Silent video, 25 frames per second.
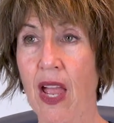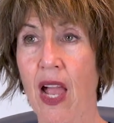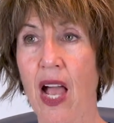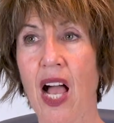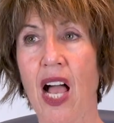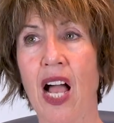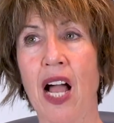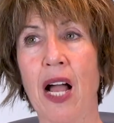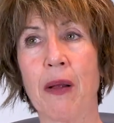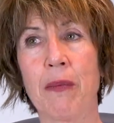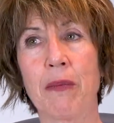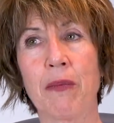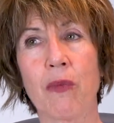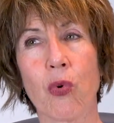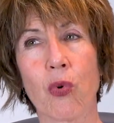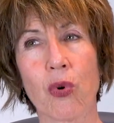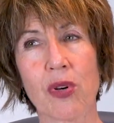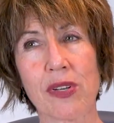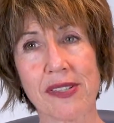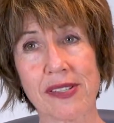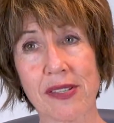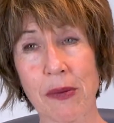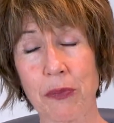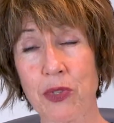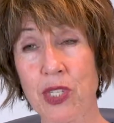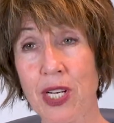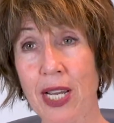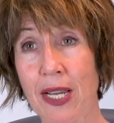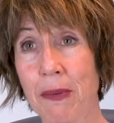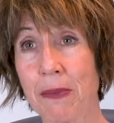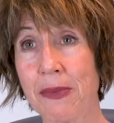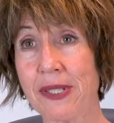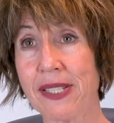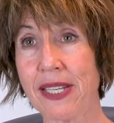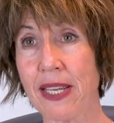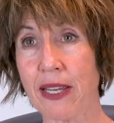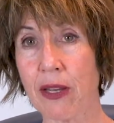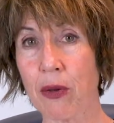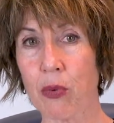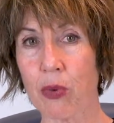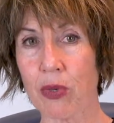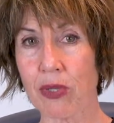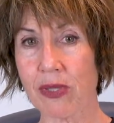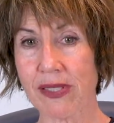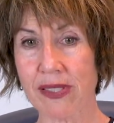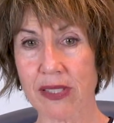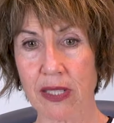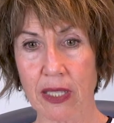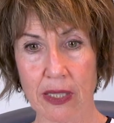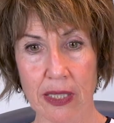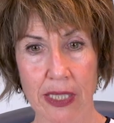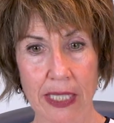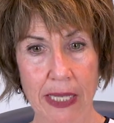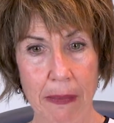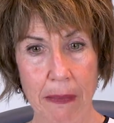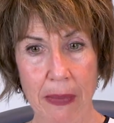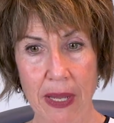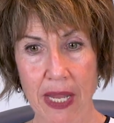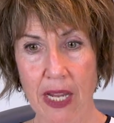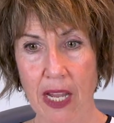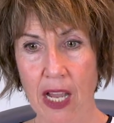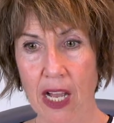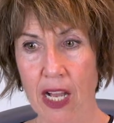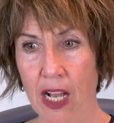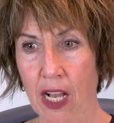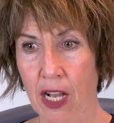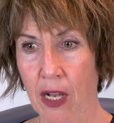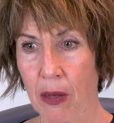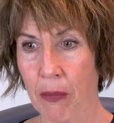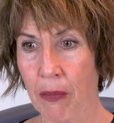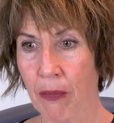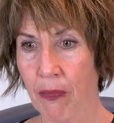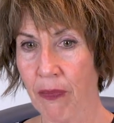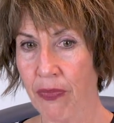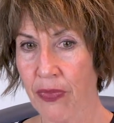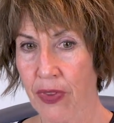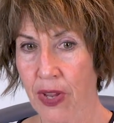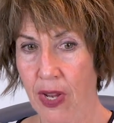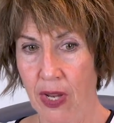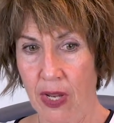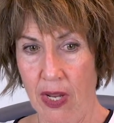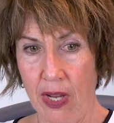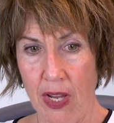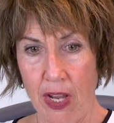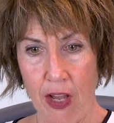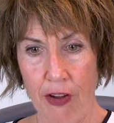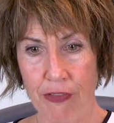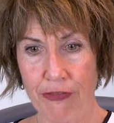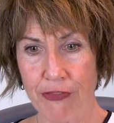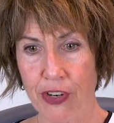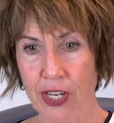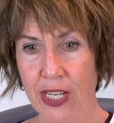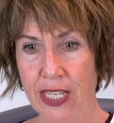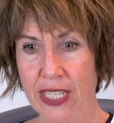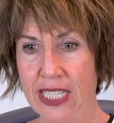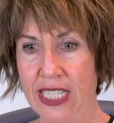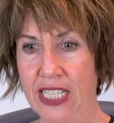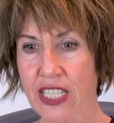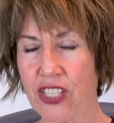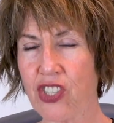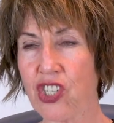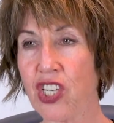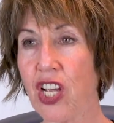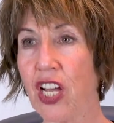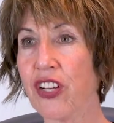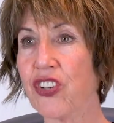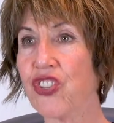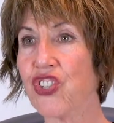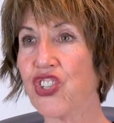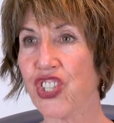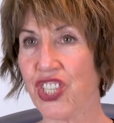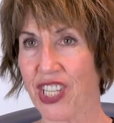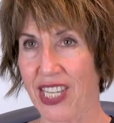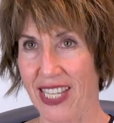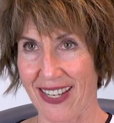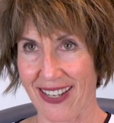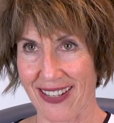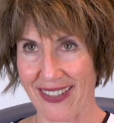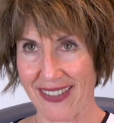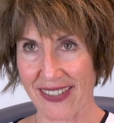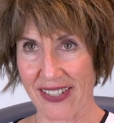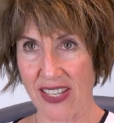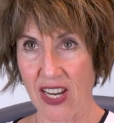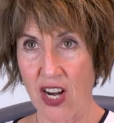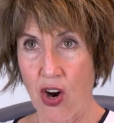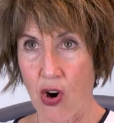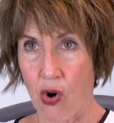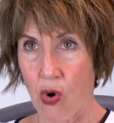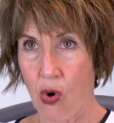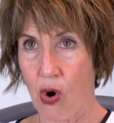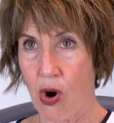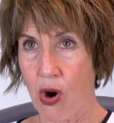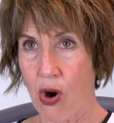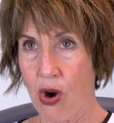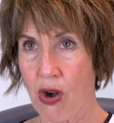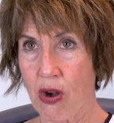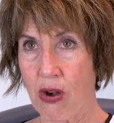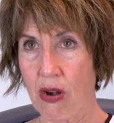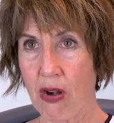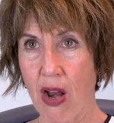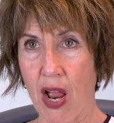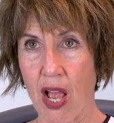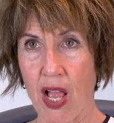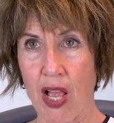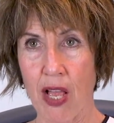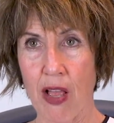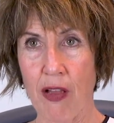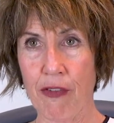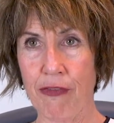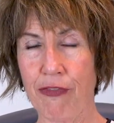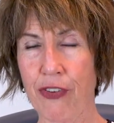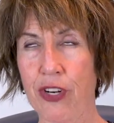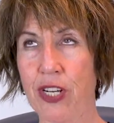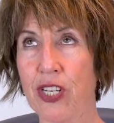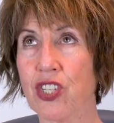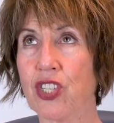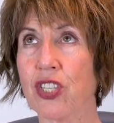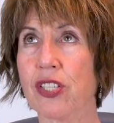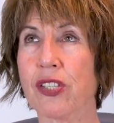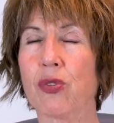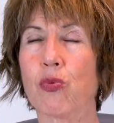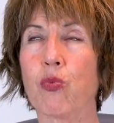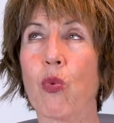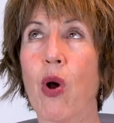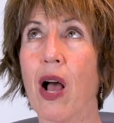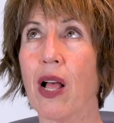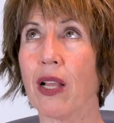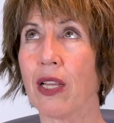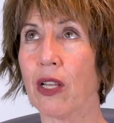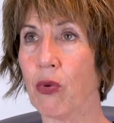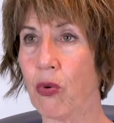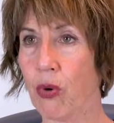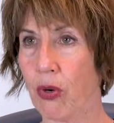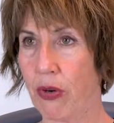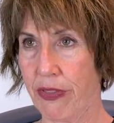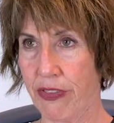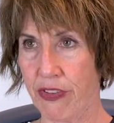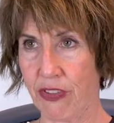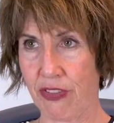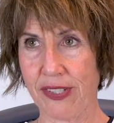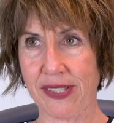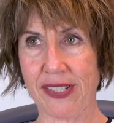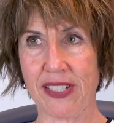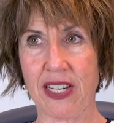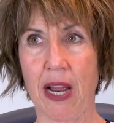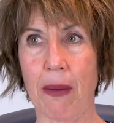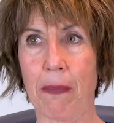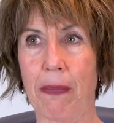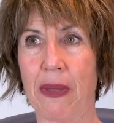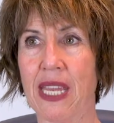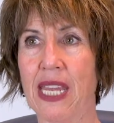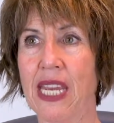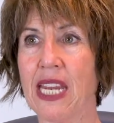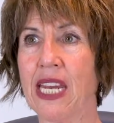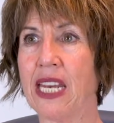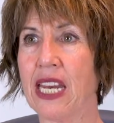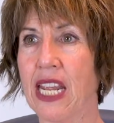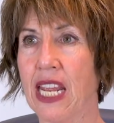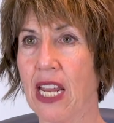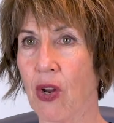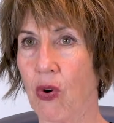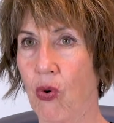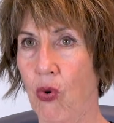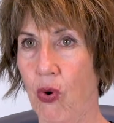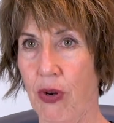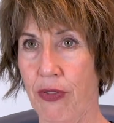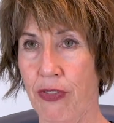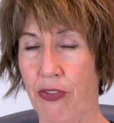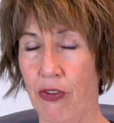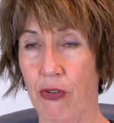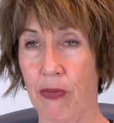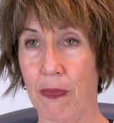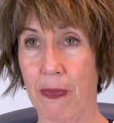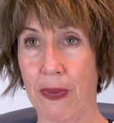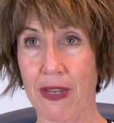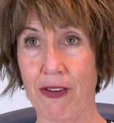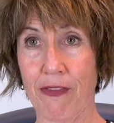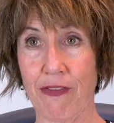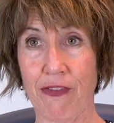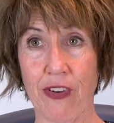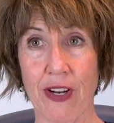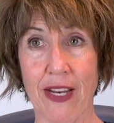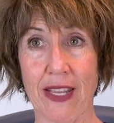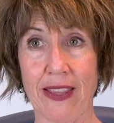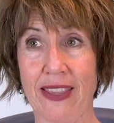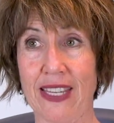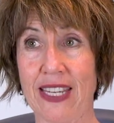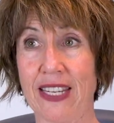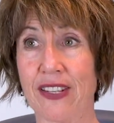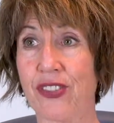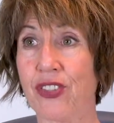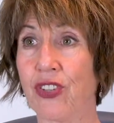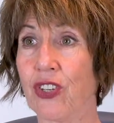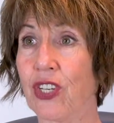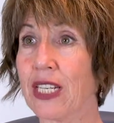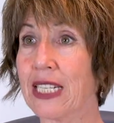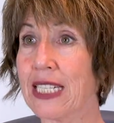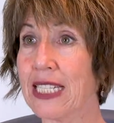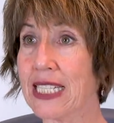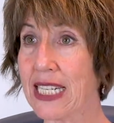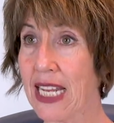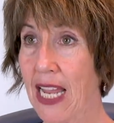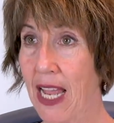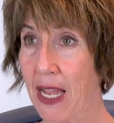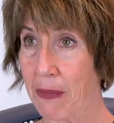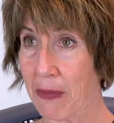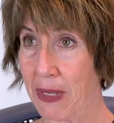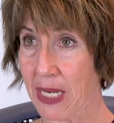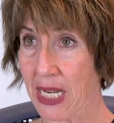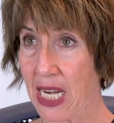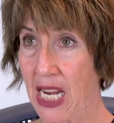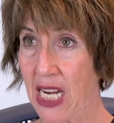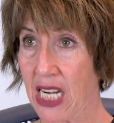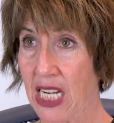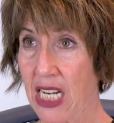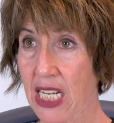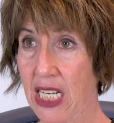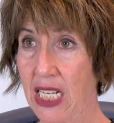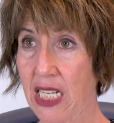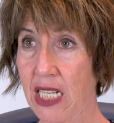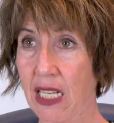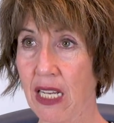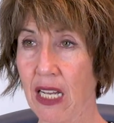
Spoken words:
Or sometimes they will suddenly become afraid to touch things or afraid to swallow, or they'll stop eating, or they'll be afraid things are contaminated,